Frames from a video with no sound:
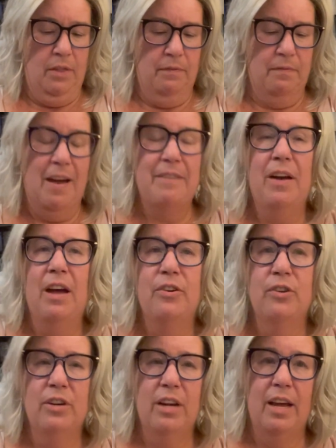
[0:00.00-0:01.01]

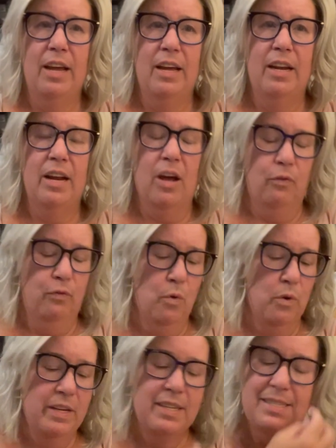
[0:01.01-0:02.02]

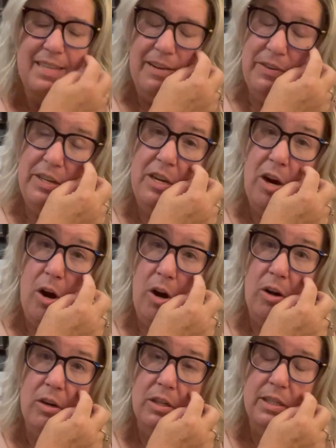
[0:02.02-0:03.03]
547
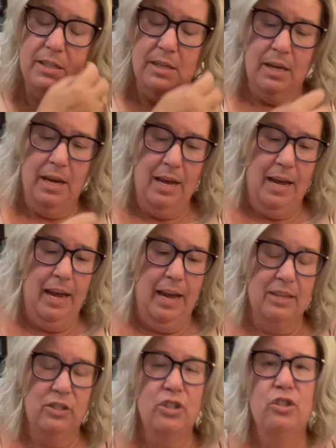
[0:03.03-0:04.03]
yards.
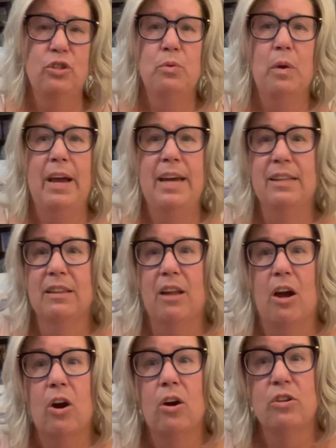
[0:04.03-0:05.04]
To do a
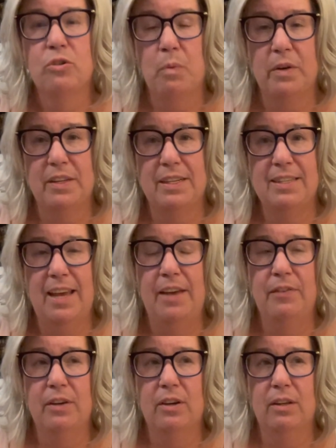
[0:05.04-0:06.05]
large one of these
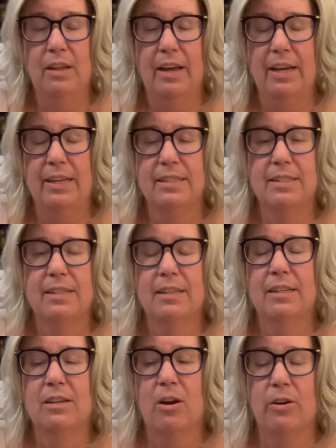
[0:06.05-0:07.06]
Haven Light
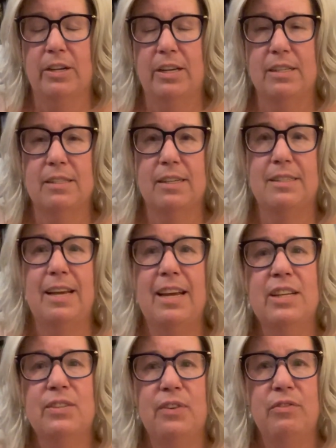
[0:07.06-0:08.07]
cardigans. It
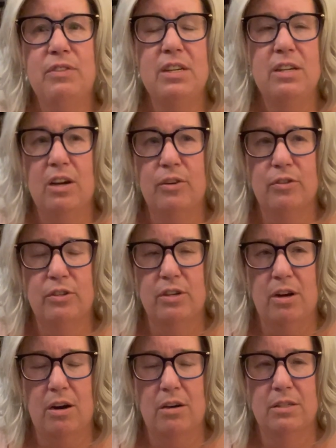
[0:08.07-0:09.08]
takes 1,500
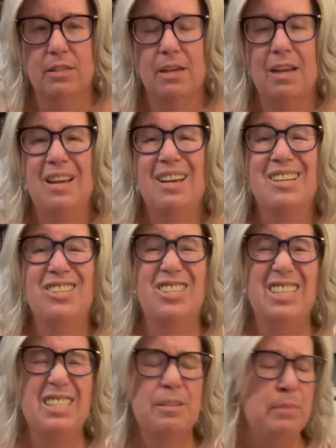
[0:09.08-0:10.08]
yards.
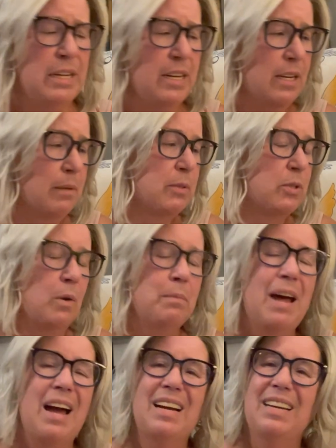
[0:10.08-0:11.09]
She's a medium, so I'm
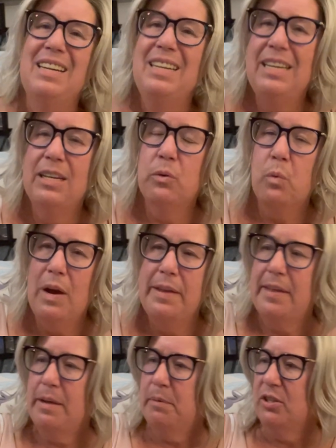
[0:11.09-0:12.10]
not gonna need quite
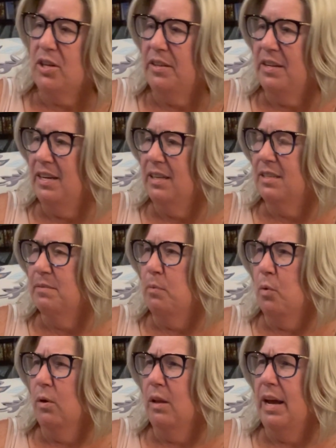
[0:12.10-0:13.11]
that much. I think it's
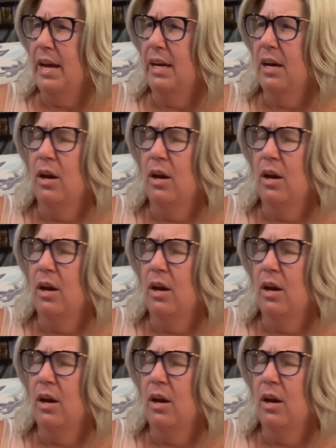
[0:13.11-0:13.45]
more like